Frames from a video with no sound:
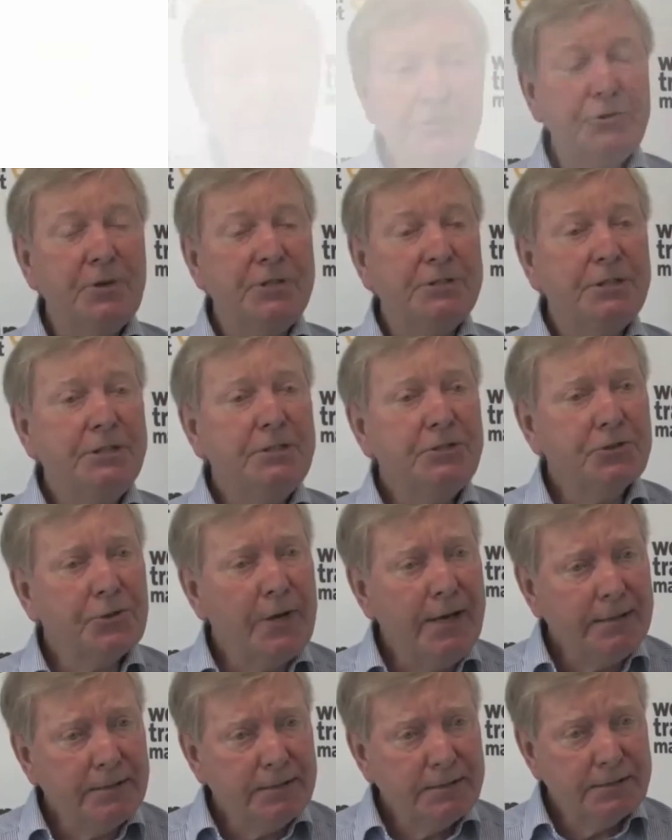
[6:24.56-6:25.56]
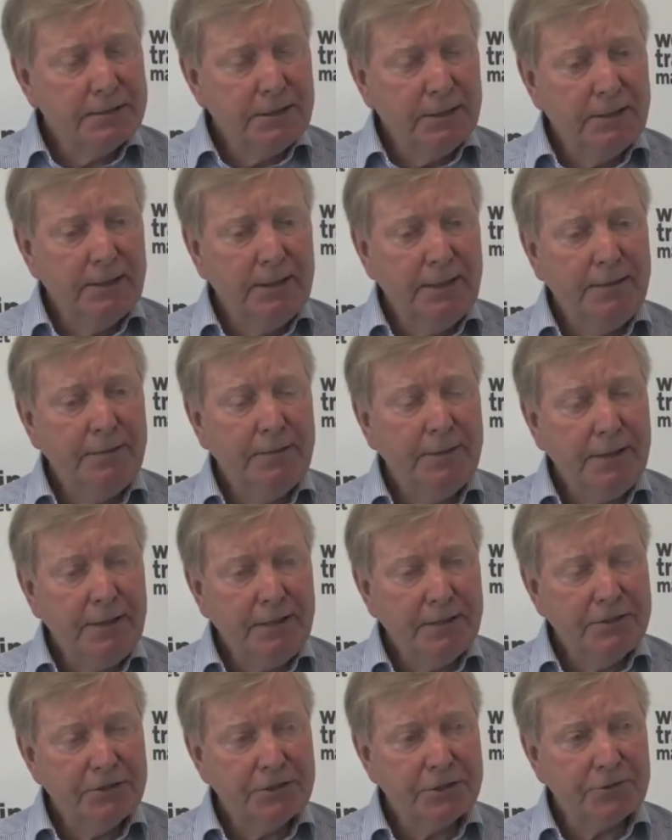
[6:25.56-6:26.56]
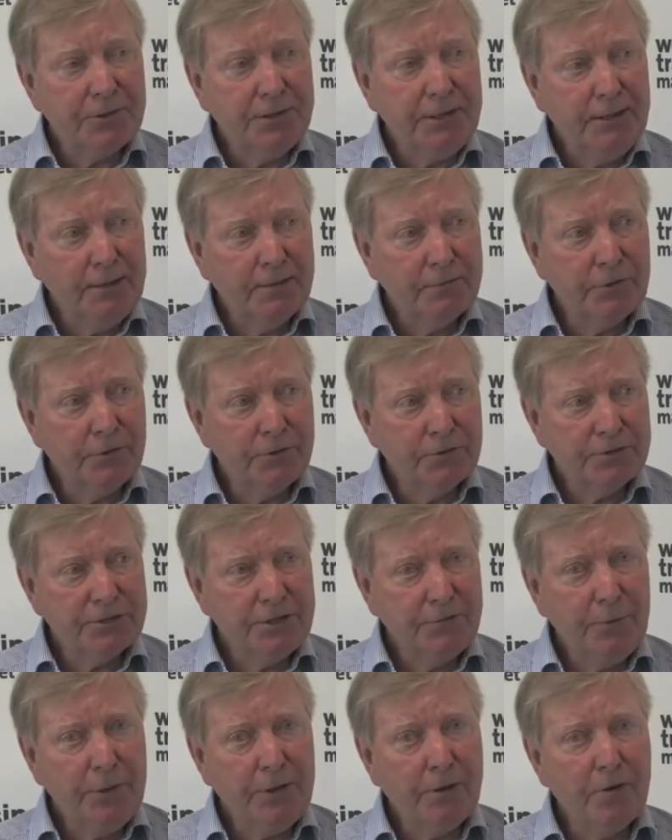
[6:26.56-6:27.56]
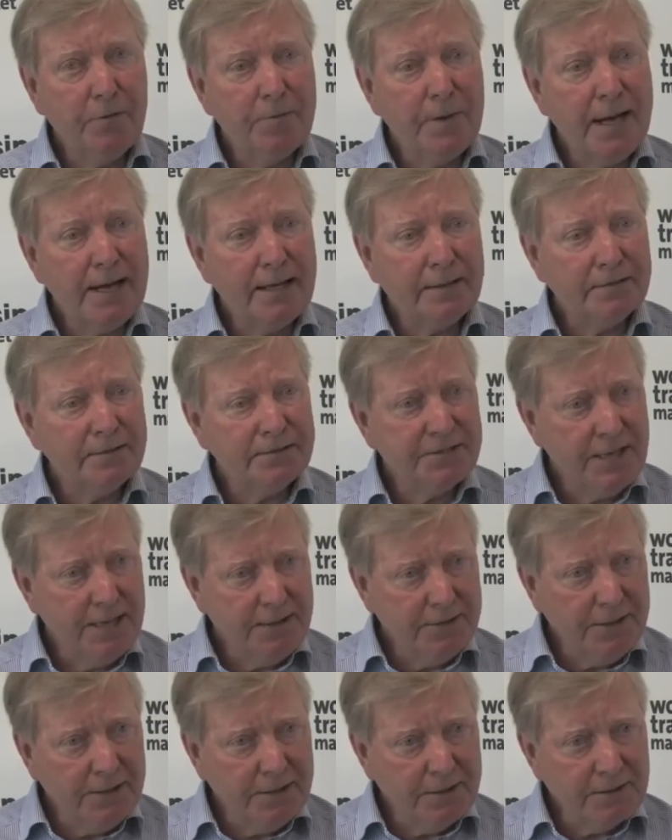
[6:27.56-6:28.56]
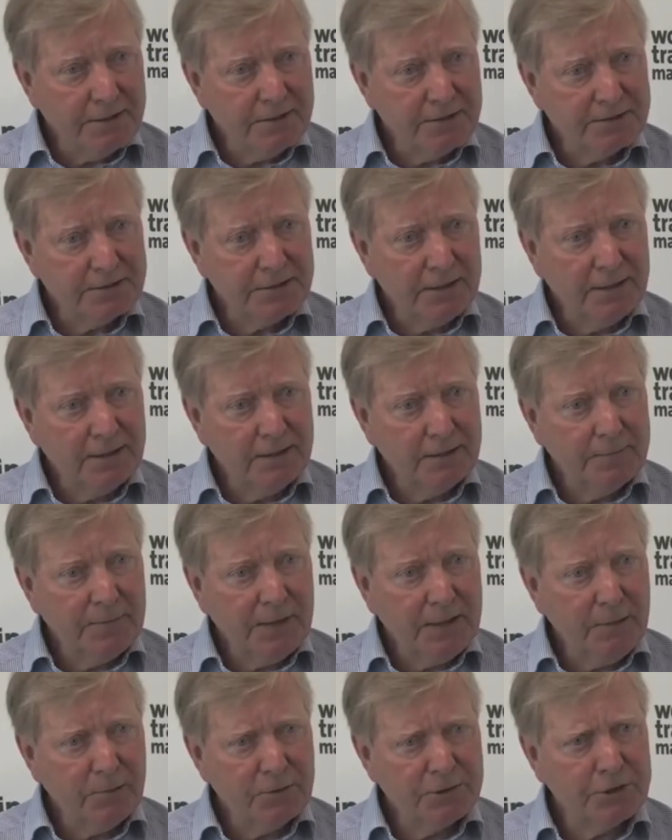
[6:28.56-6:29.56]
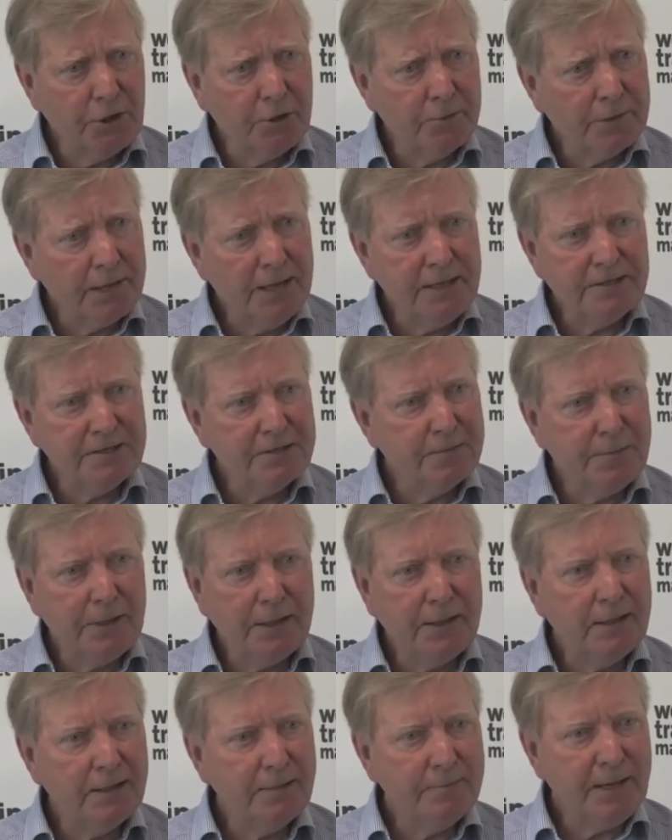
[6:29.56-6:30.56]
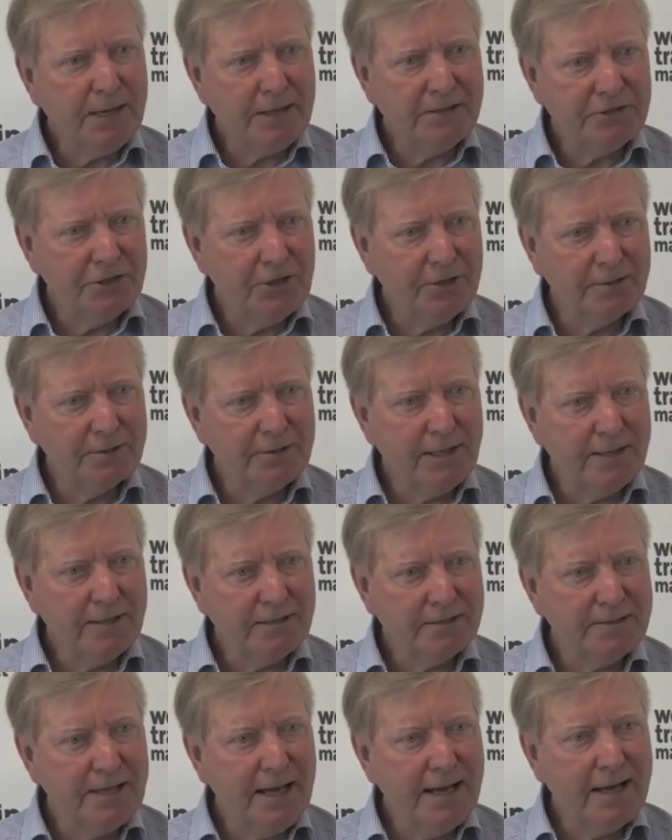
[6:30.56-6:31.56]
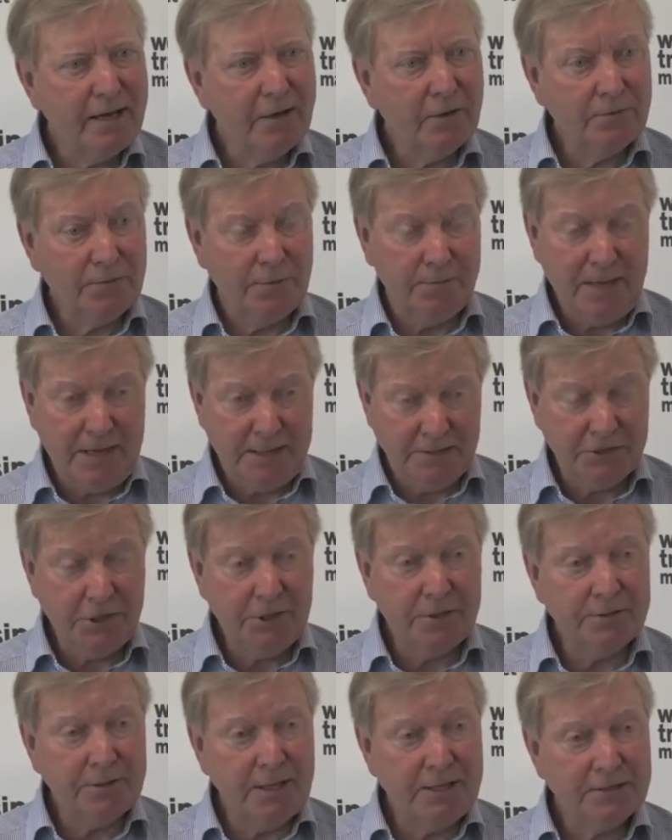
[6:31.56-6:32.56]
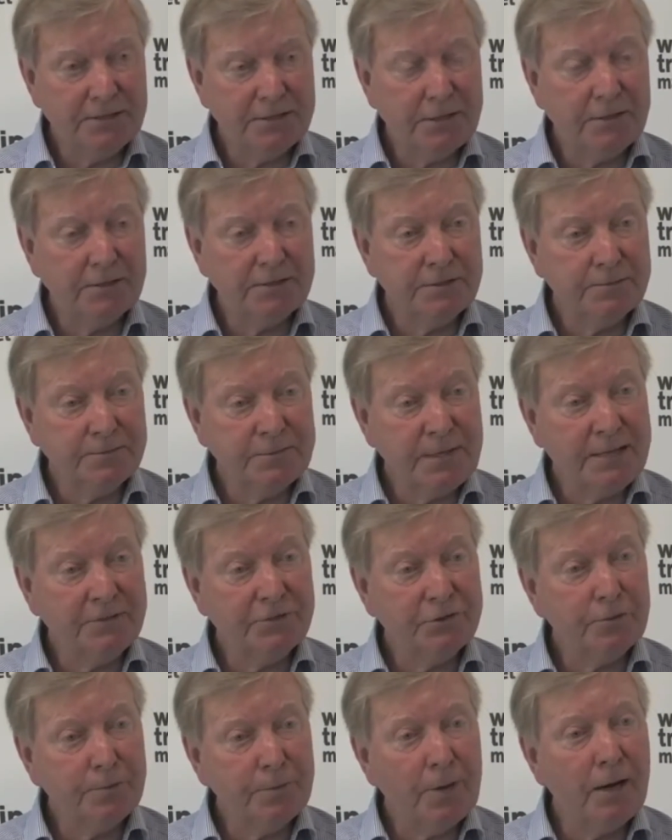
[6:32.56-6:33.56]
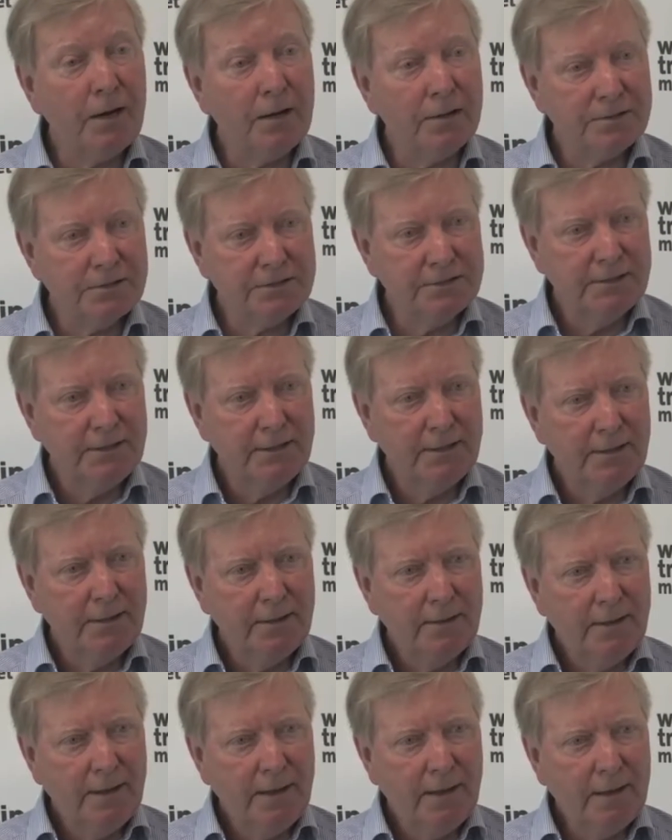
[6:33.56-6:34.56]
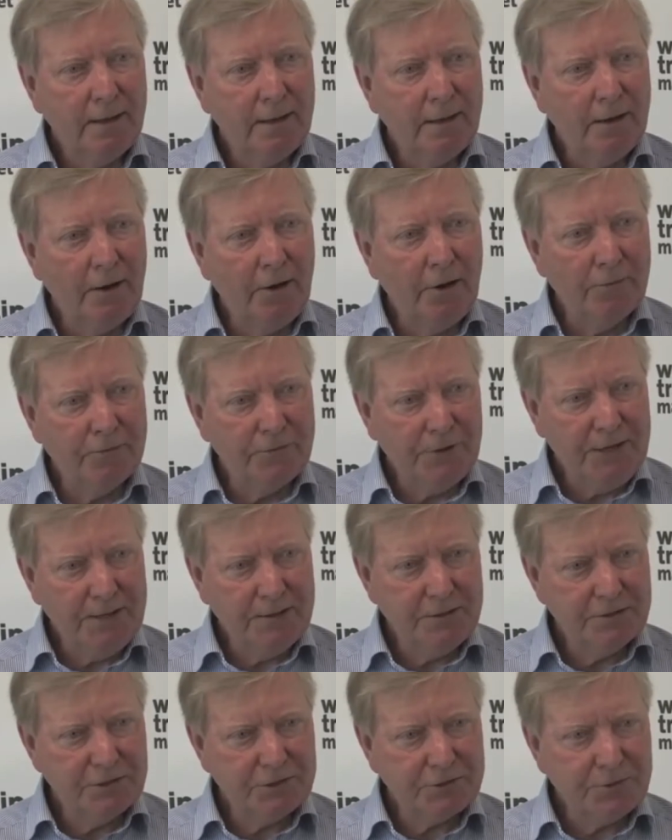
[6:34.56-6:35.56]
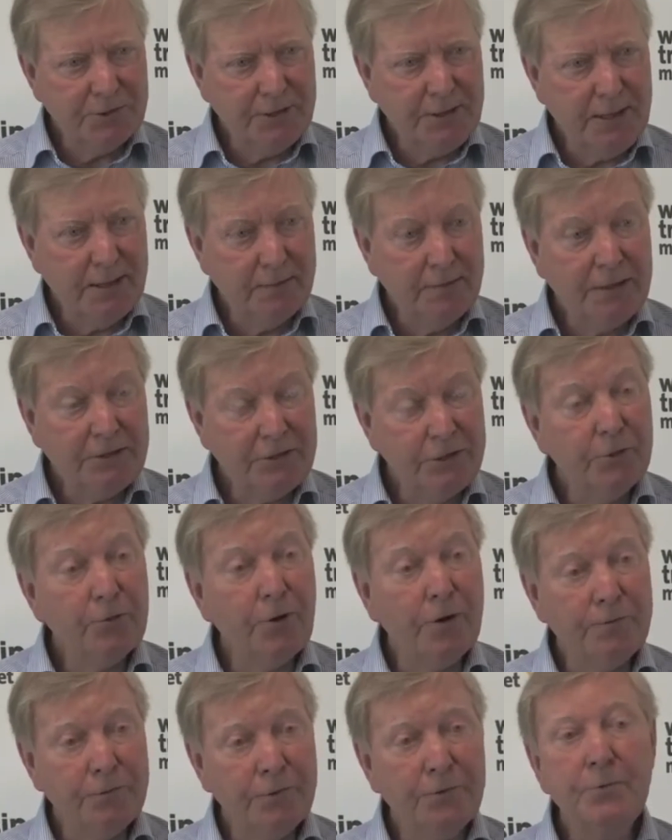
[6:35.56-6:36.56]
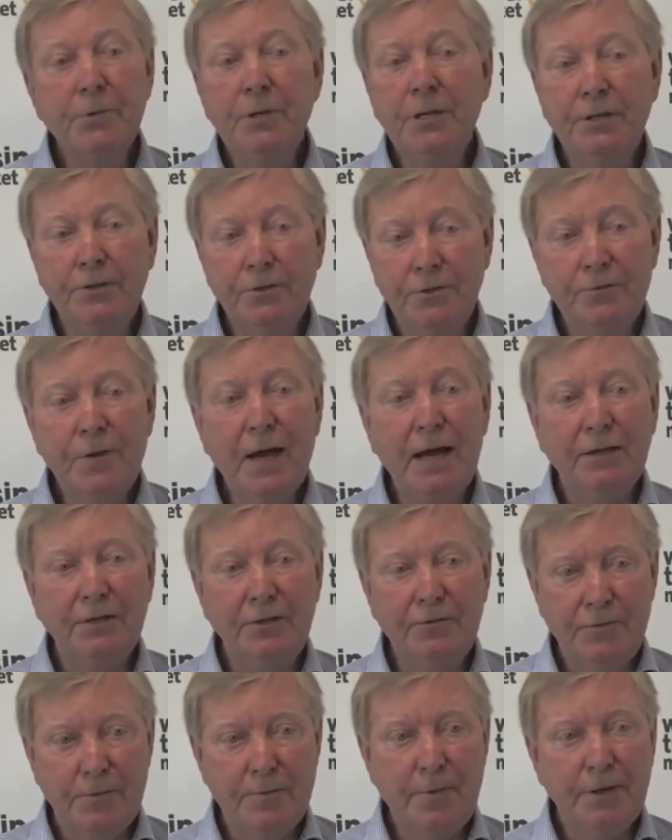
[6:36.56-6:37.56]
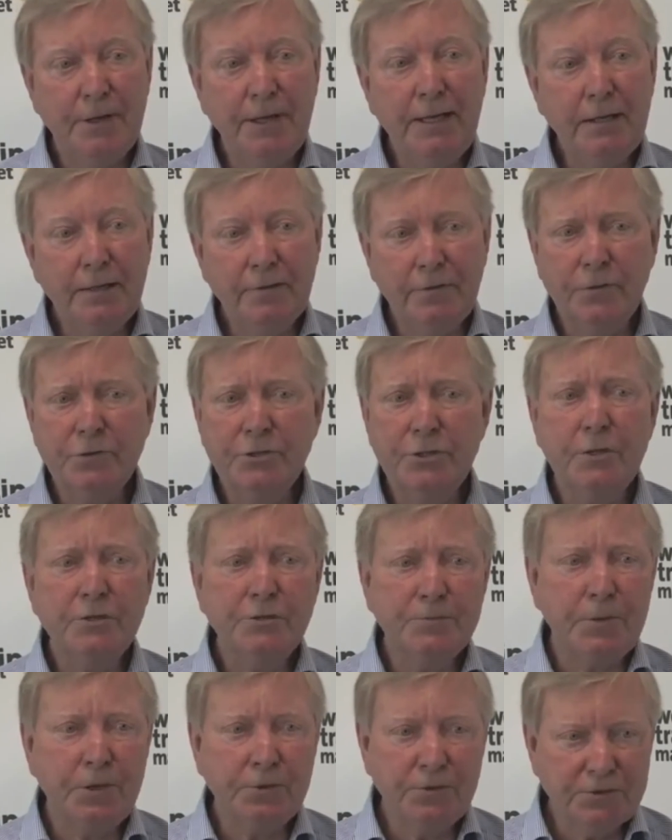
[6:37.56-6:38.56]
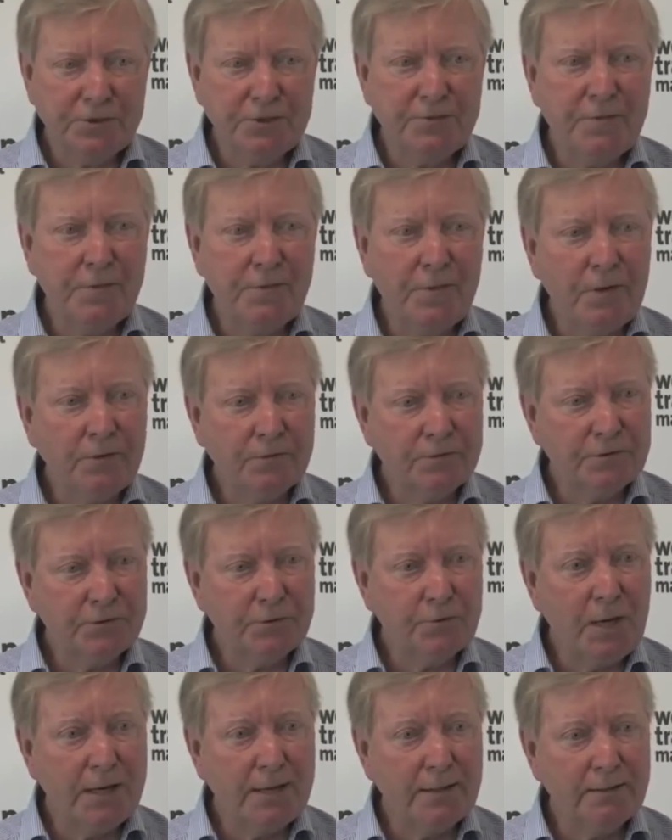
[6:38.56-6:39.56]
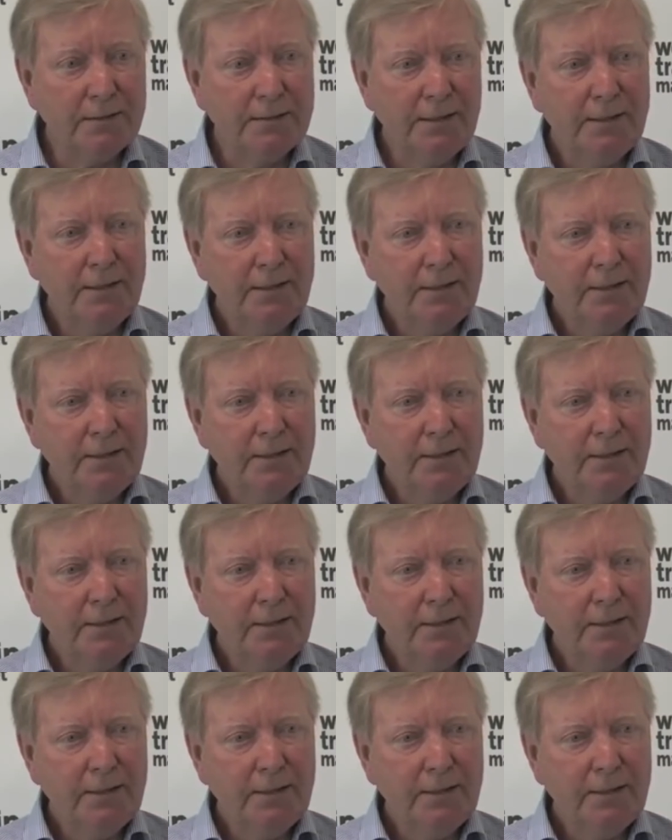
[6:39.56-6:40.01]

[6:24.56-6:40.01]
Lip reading: Interesting trends in the industry. Of course, if we go back 10 years, it was dominated by package holidays. Now, package holidays are still a substantial part of the industry, and they do offer really good value for money. And of course, those products have evolved as well.